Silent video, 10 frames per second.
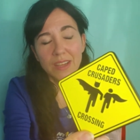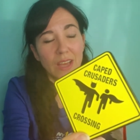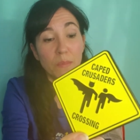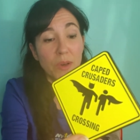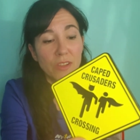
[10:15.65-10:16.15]

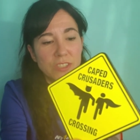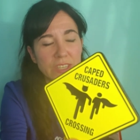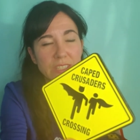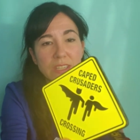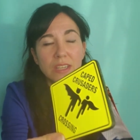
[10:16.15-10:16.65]
I
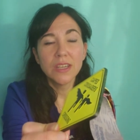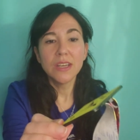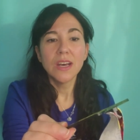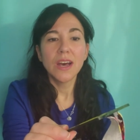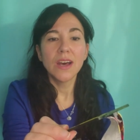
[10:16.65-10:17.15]
apologize.
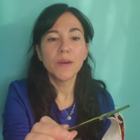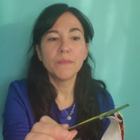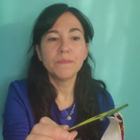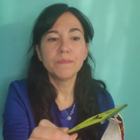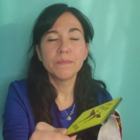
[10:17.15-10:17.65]

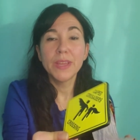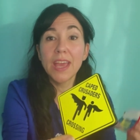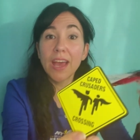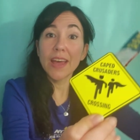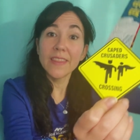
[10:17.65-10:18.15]
Um, but
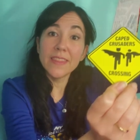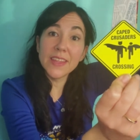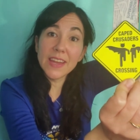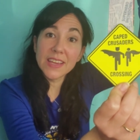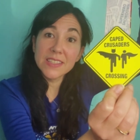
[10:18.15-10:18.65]
yeah, and the
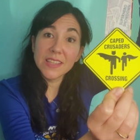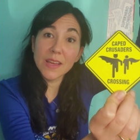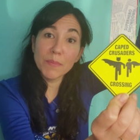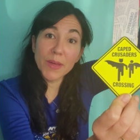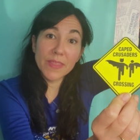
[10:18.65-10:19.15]
nice
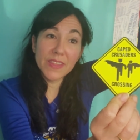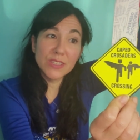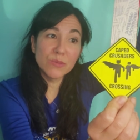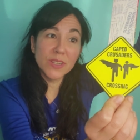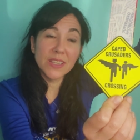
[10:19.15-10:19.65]
thing about
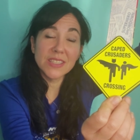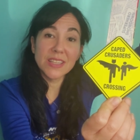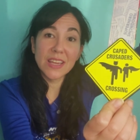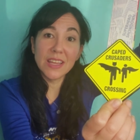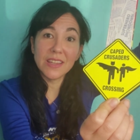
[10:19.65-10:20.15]
this one is
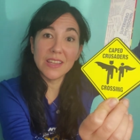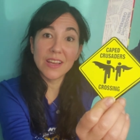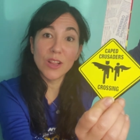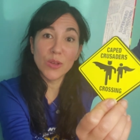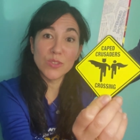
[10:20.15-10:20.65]
that it
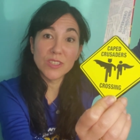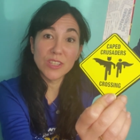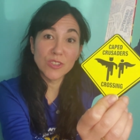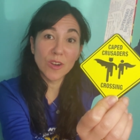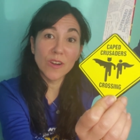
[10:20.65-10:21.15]
glows in
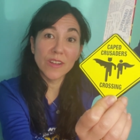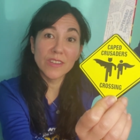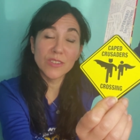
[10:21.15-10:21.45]
the dark.